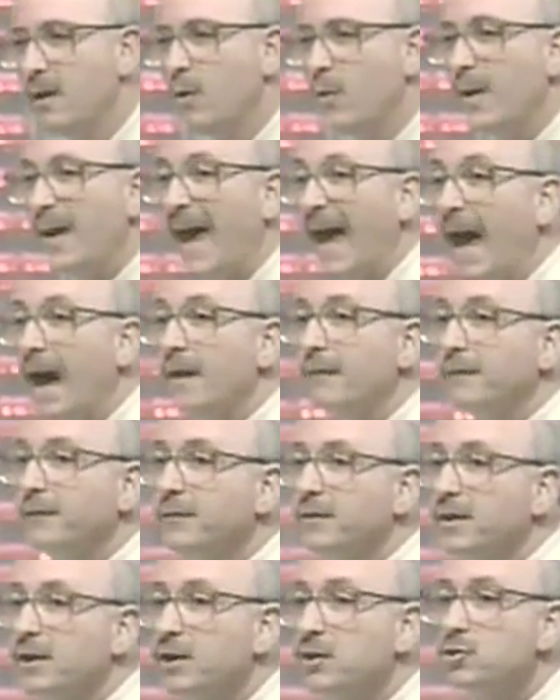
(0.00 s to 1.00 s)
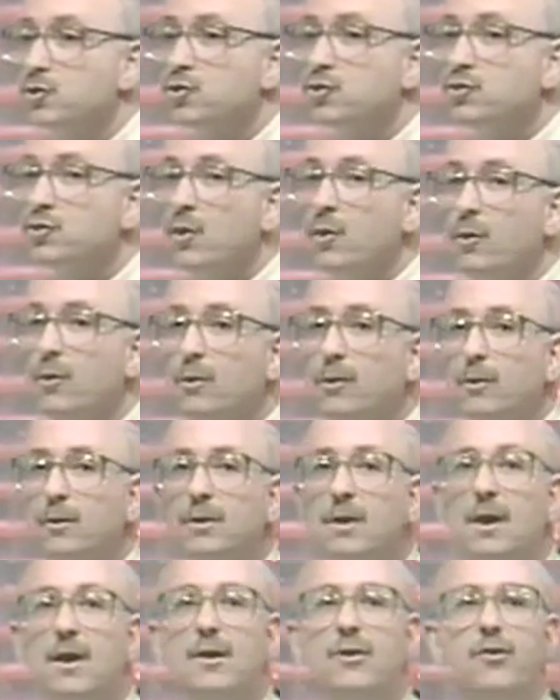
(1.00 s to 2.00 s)
We have to control
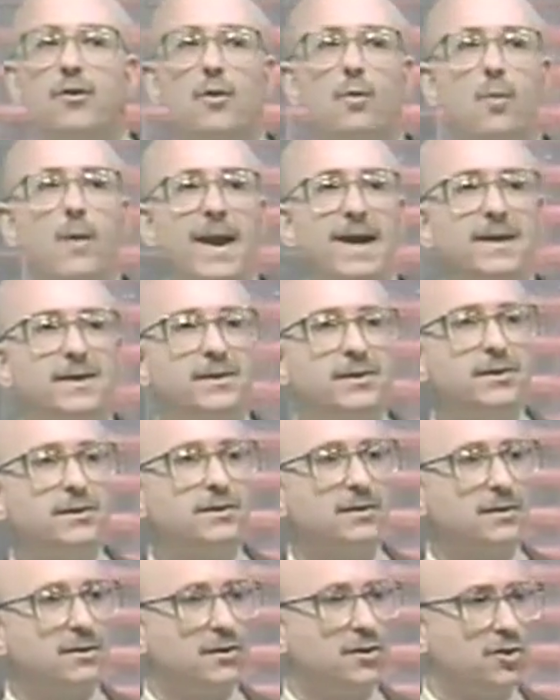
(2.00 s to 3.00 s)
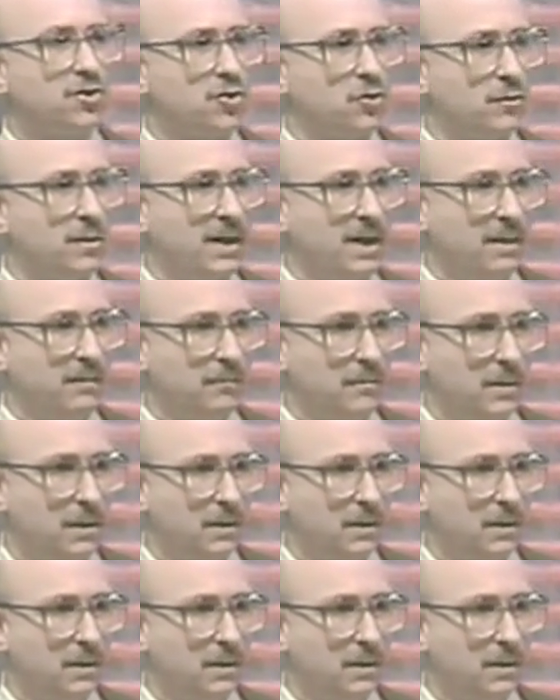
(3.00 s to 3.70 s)
the waste stream.